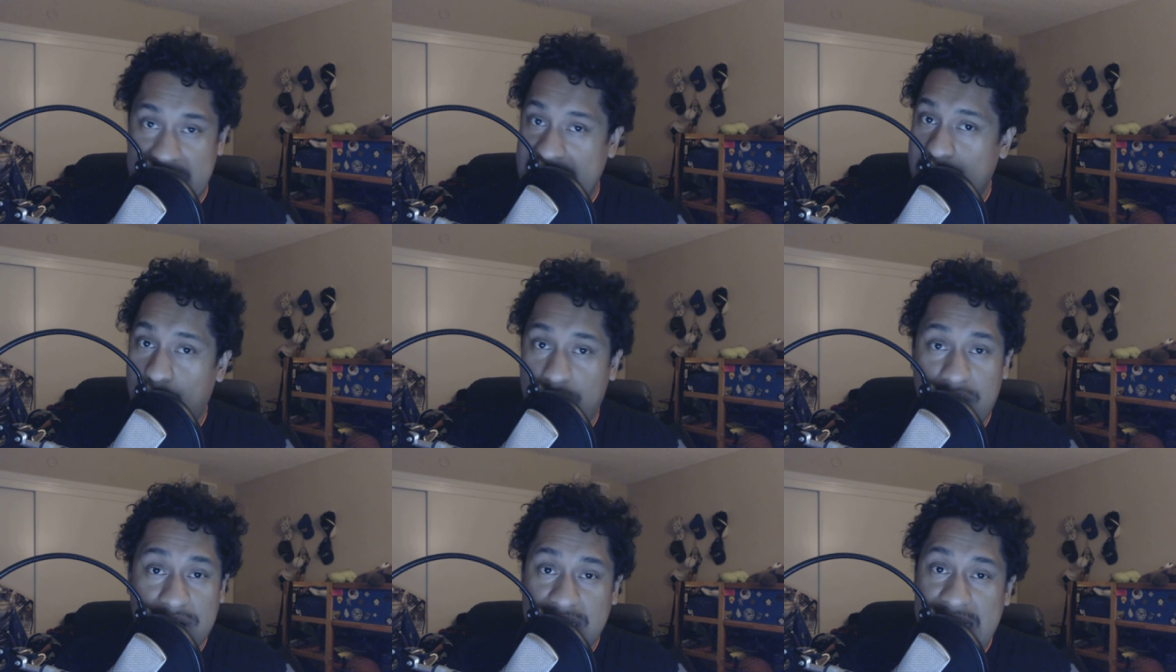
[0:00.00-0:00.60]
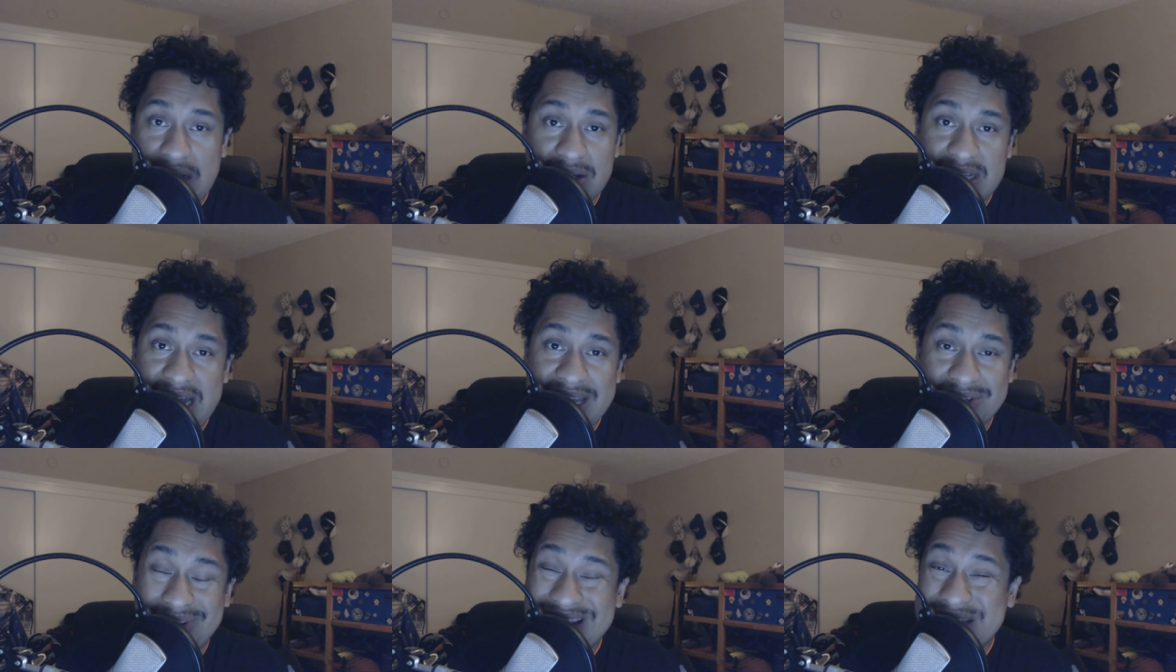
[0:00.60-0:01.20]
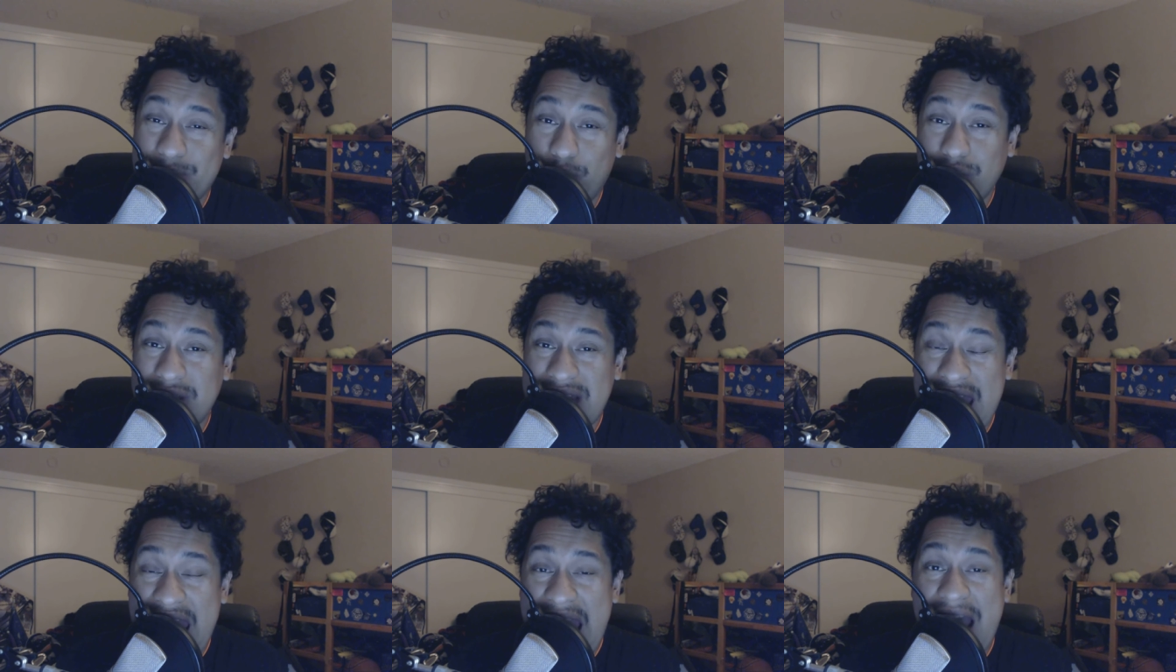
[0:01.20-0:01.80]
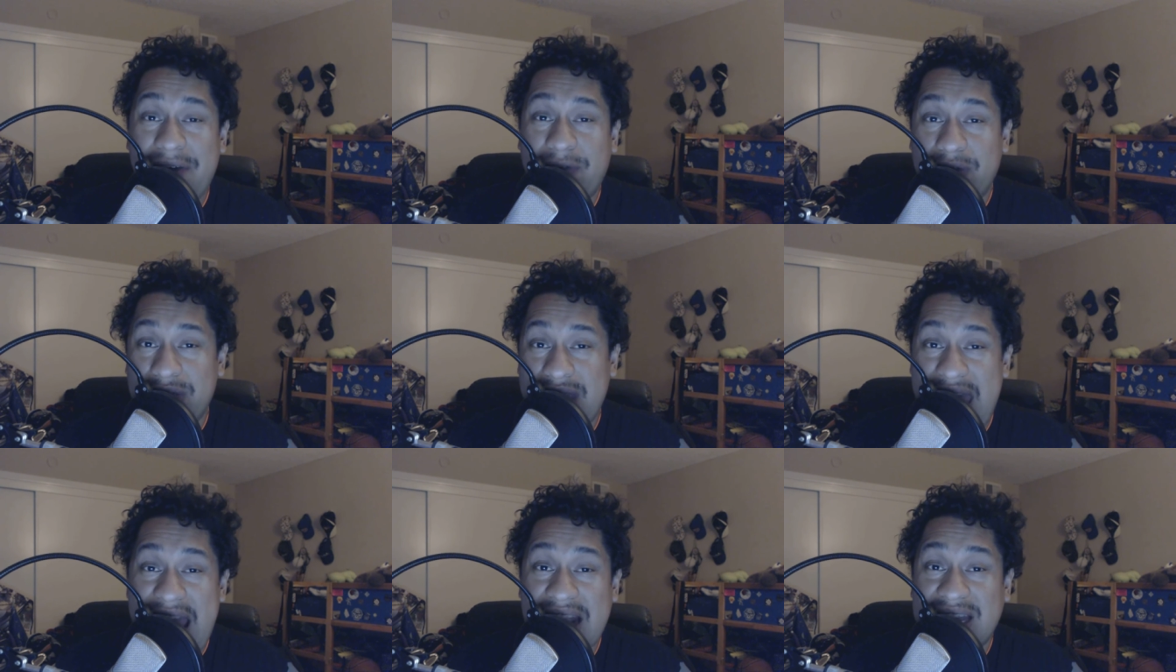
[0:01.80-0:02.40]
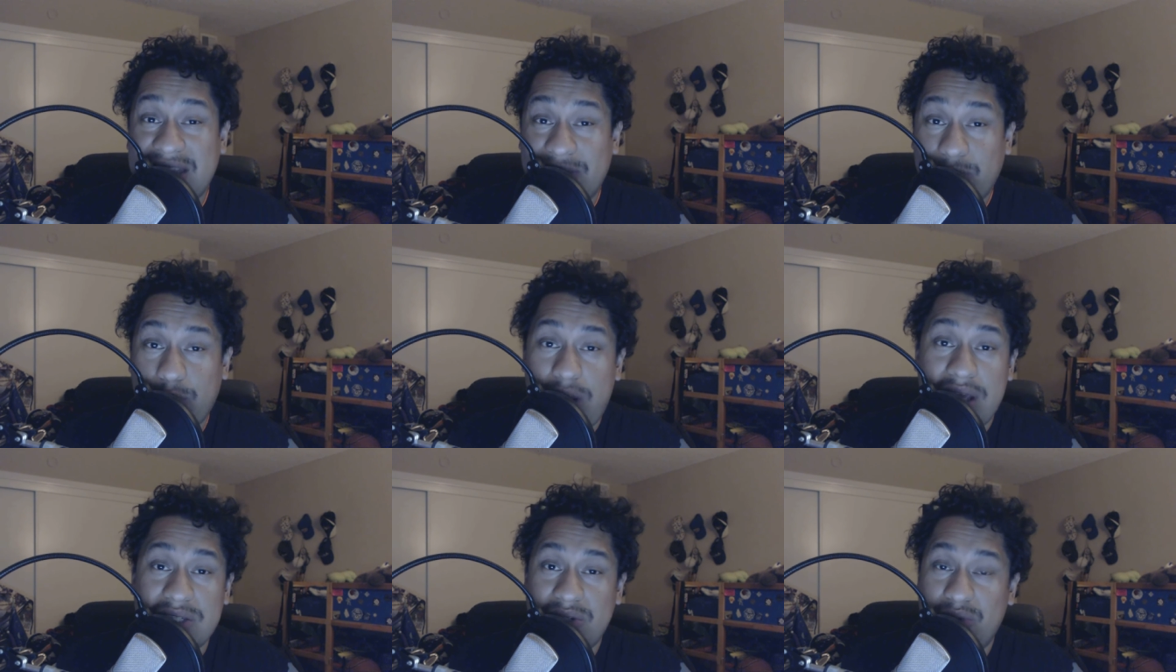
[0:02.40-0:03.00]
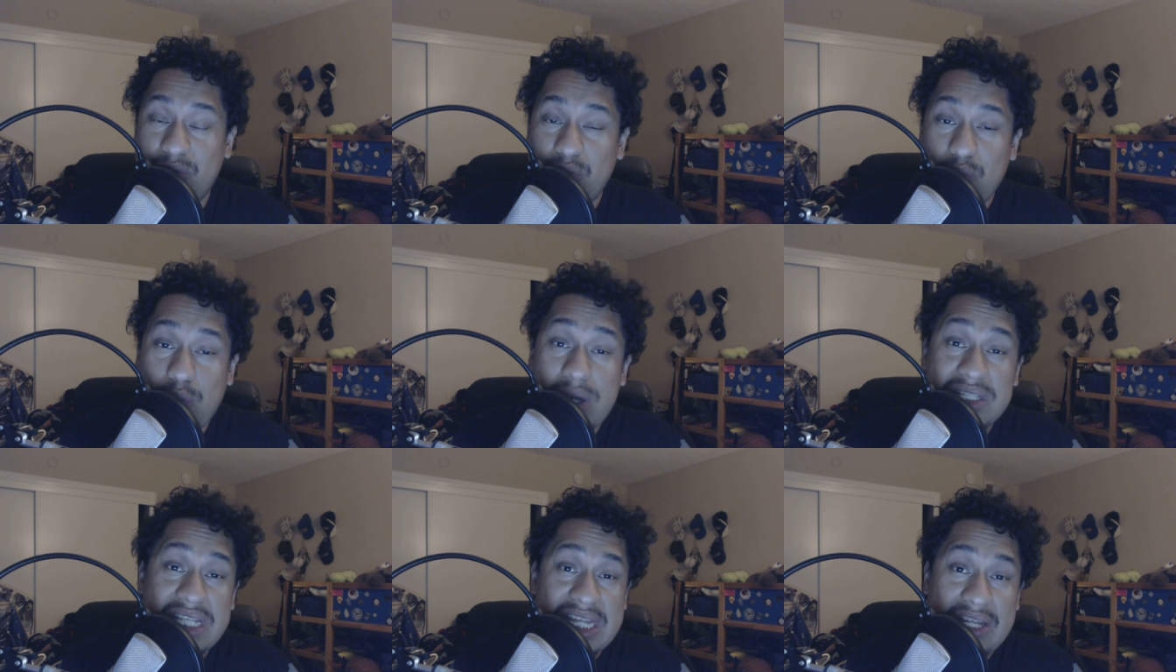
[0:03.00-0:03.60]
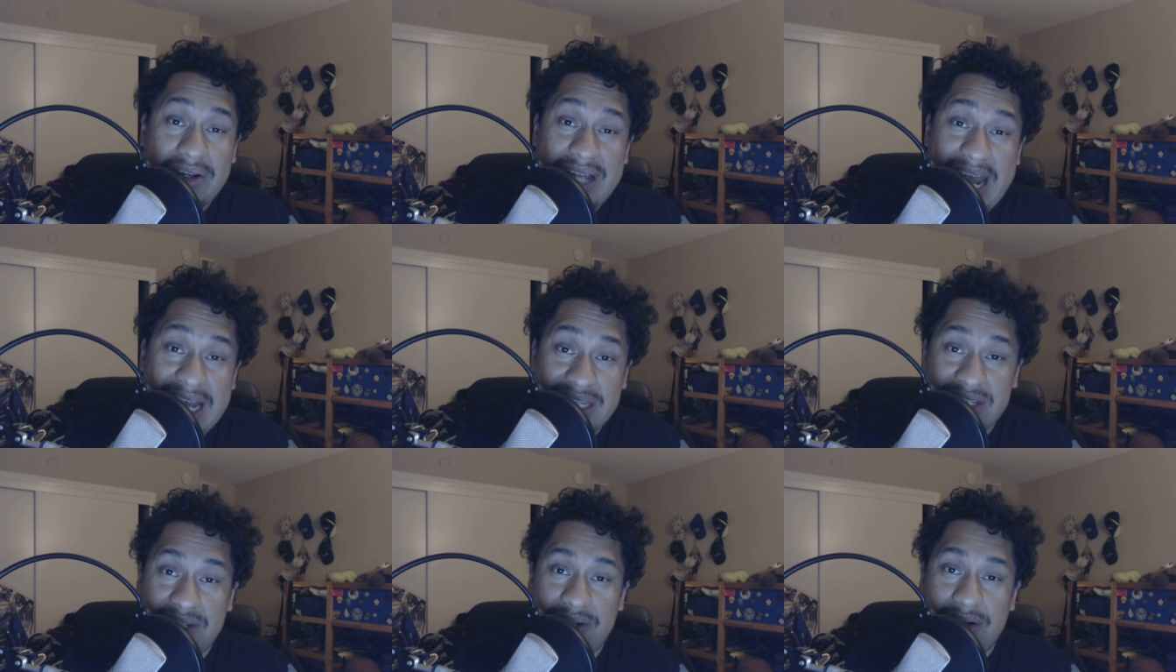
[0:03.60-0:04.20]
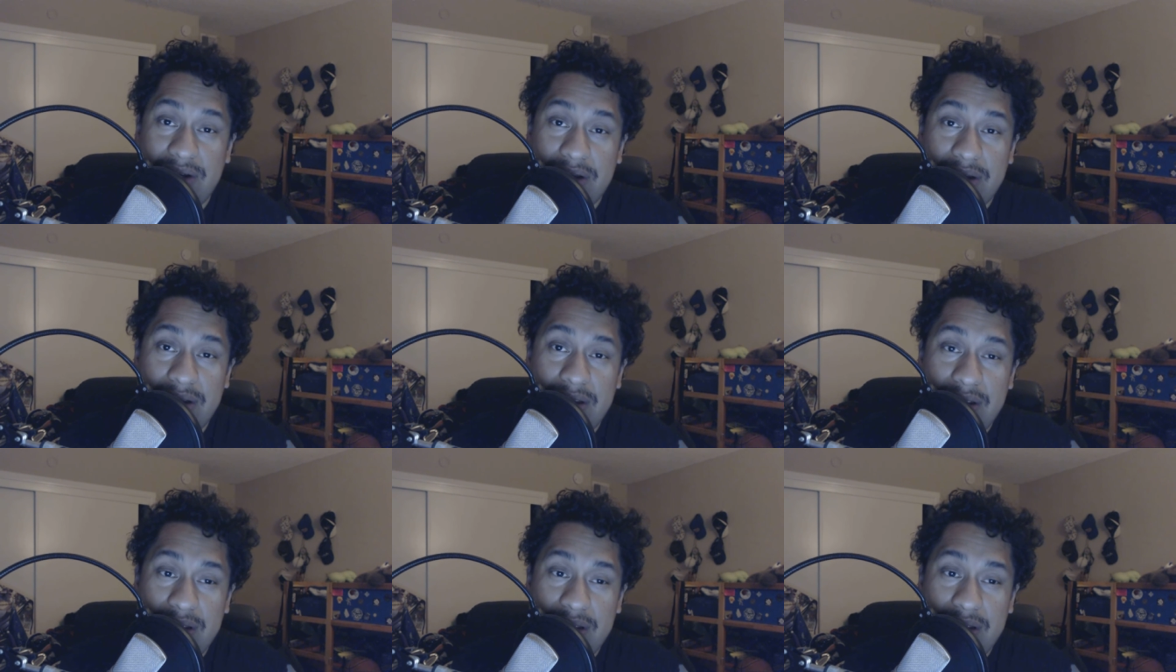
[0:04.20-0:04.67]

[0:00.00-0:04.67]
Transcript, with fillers: They weren't on the Niners last year. That's more than half of the active roster who was in there last year,